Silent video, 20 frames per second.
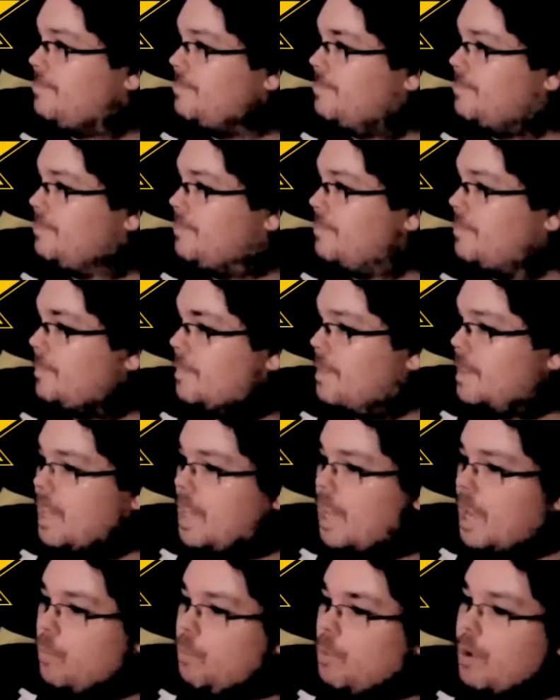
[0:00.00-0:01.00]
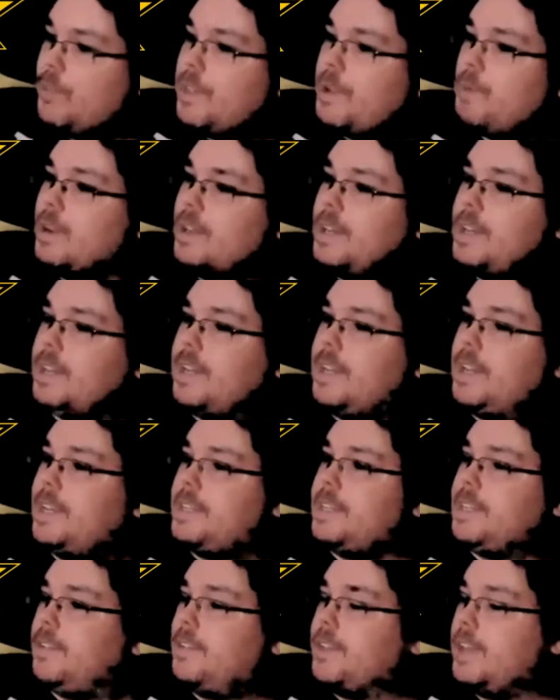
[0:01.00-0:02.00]
Rebirth? Well, they wanted to,
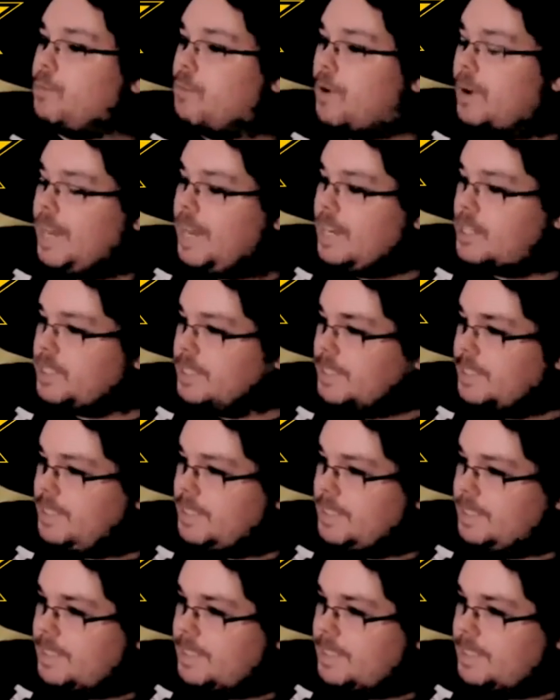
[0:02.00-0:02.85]
they want actually